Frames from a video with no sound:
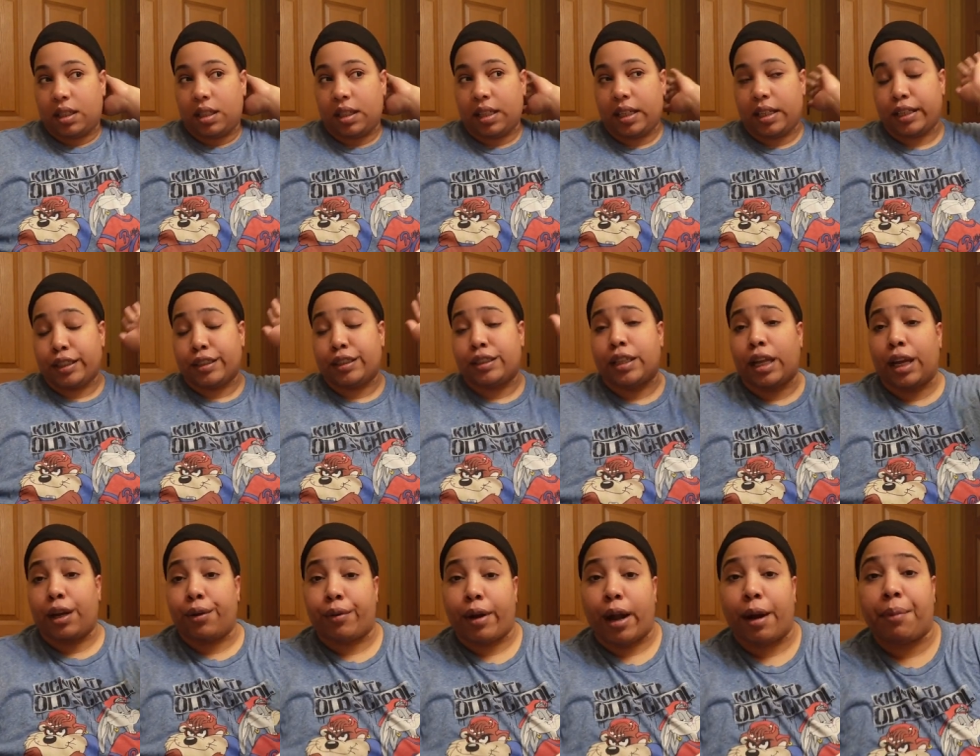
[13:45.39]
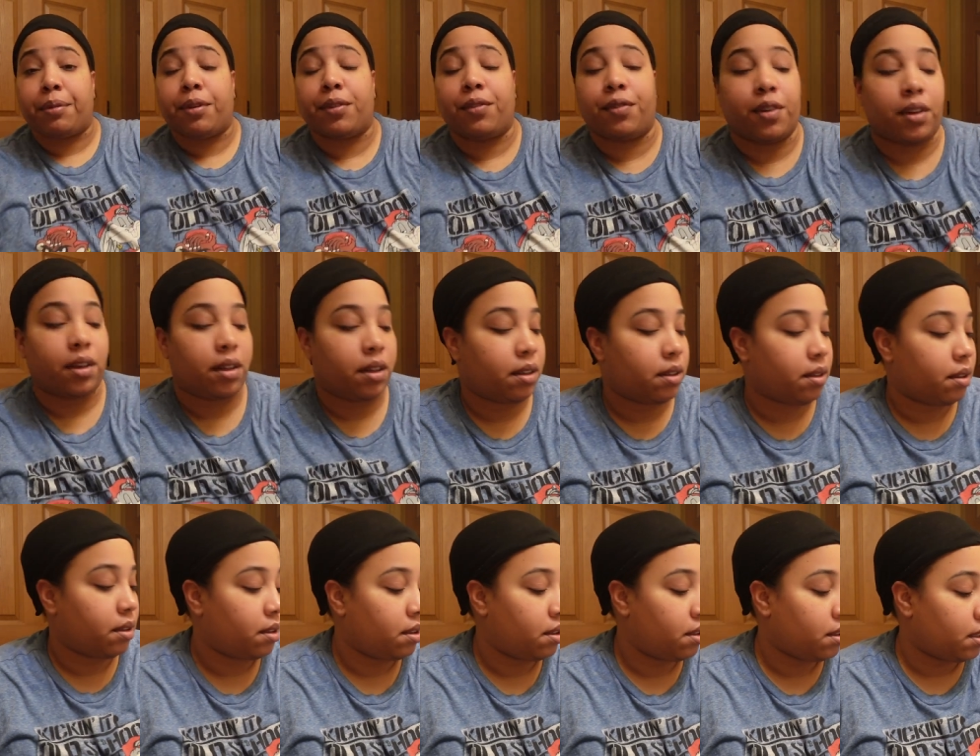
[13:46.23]
Let it stay wrapped for
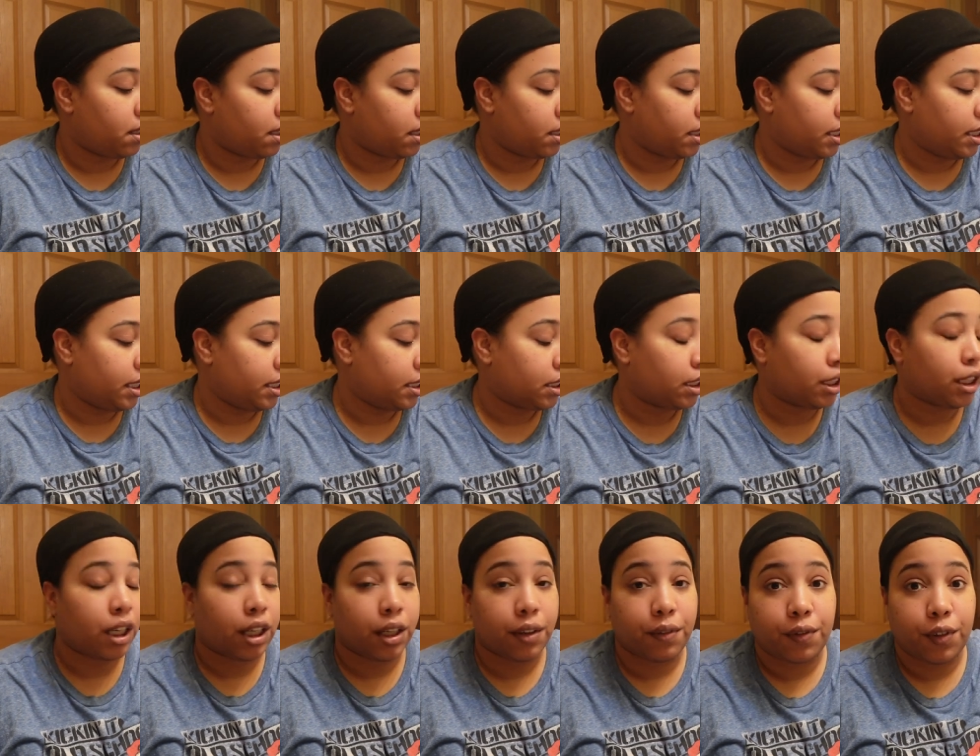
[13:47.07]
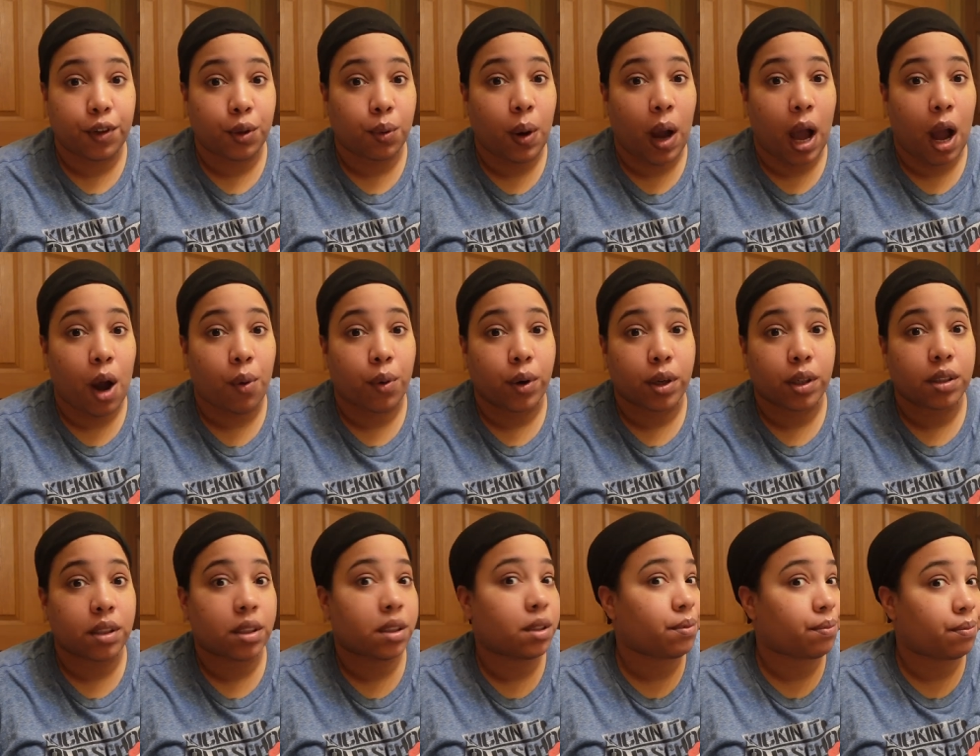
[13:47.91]
at least a good few
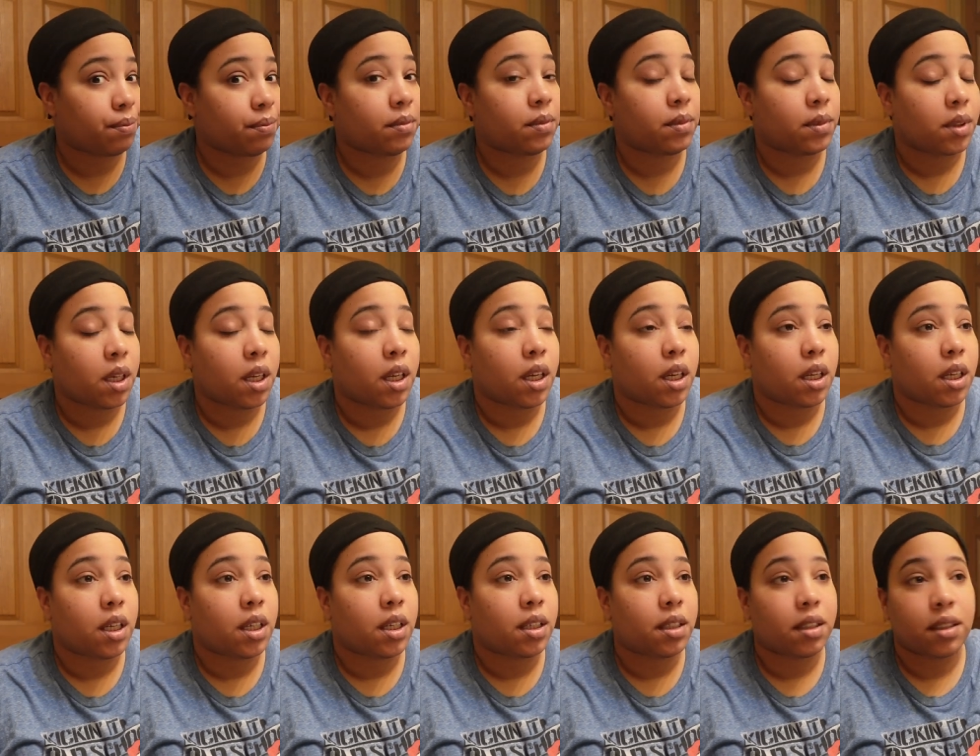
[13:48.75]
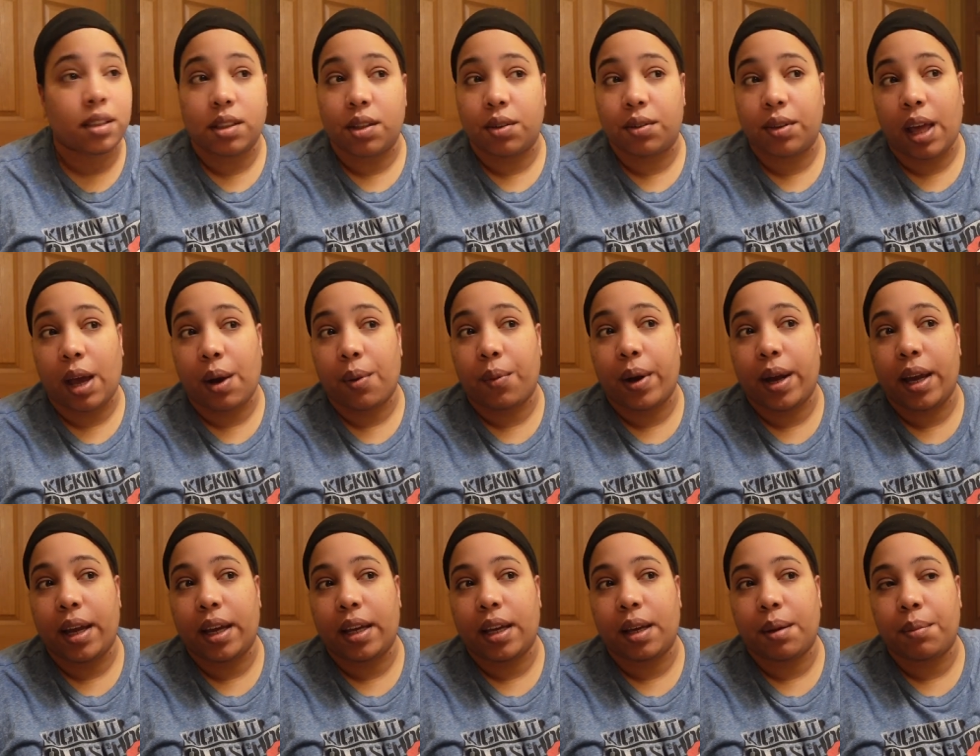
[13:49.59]
hours. So that
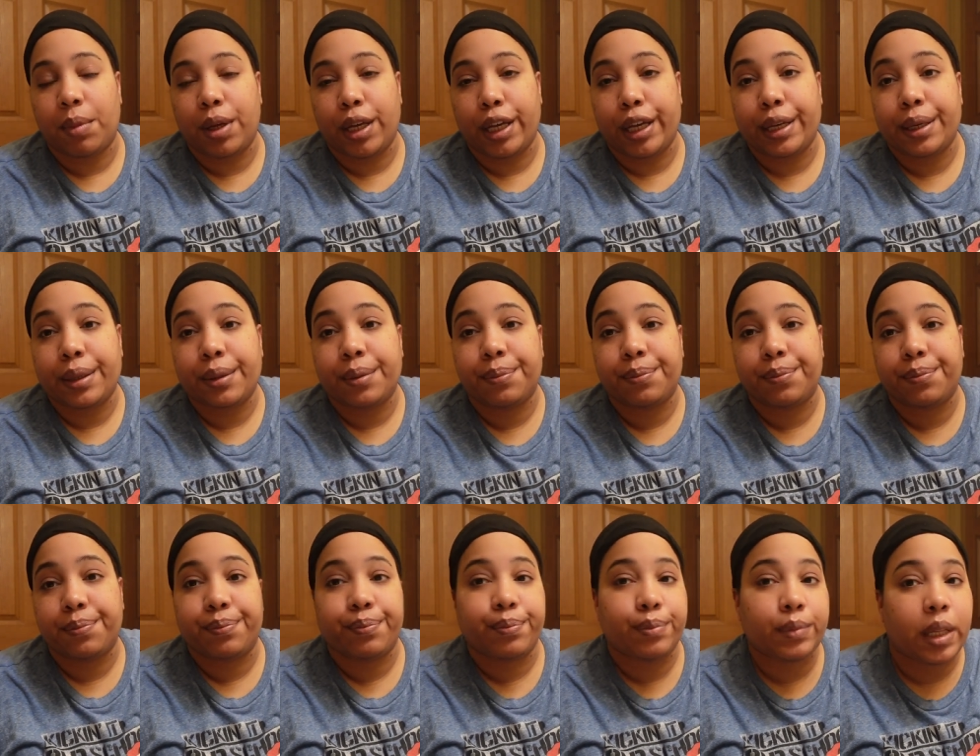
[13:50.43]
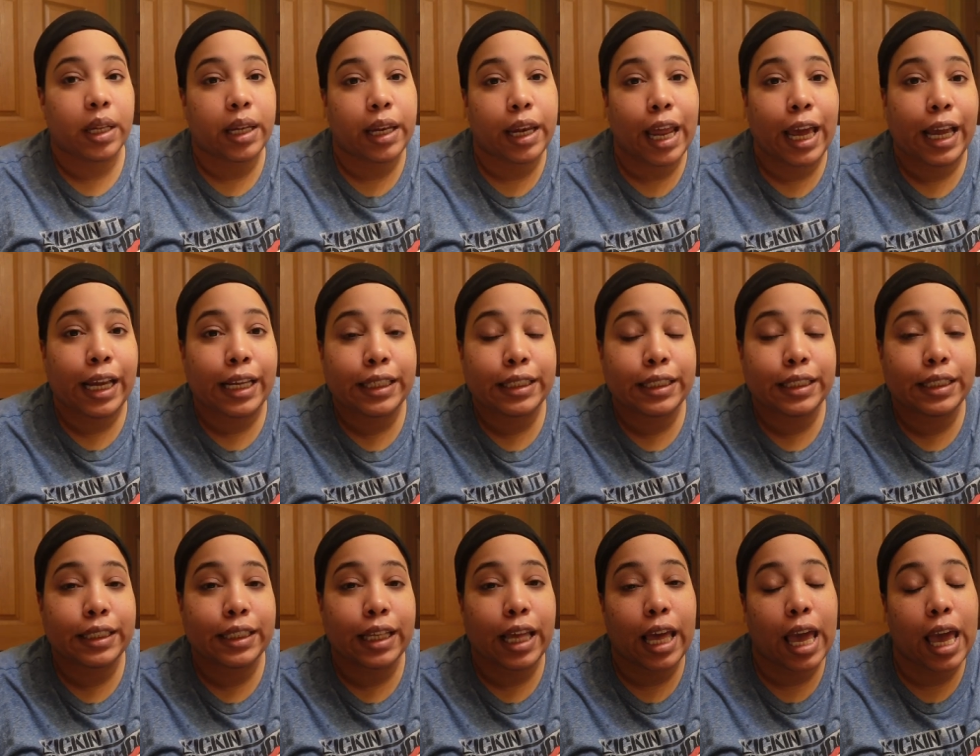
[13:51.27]
way it can be
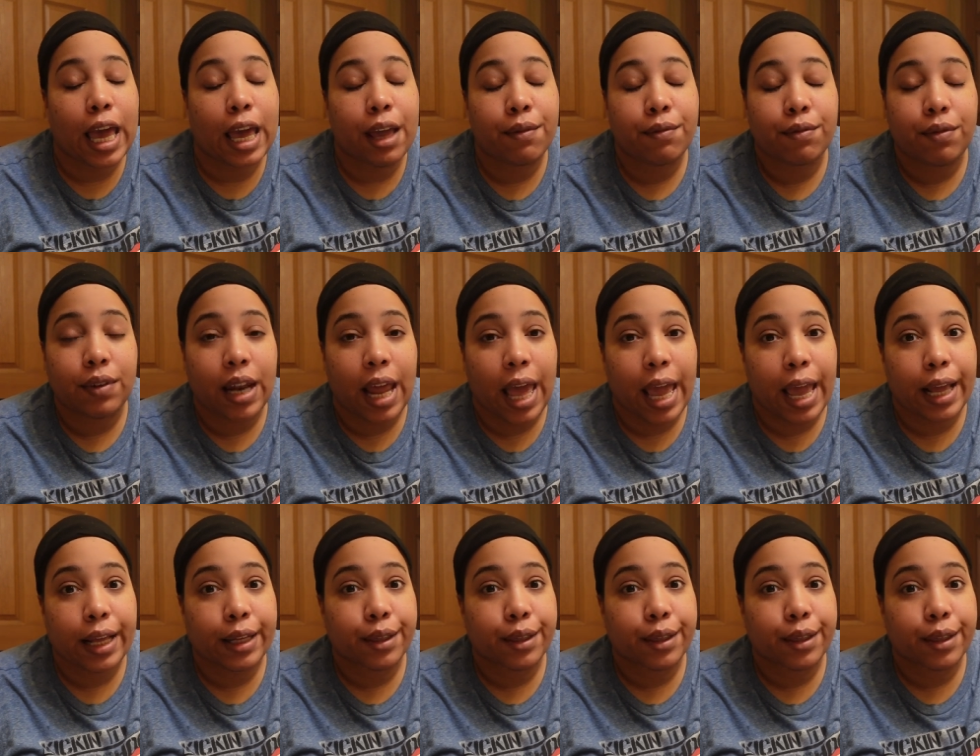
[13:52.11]
nice and flat.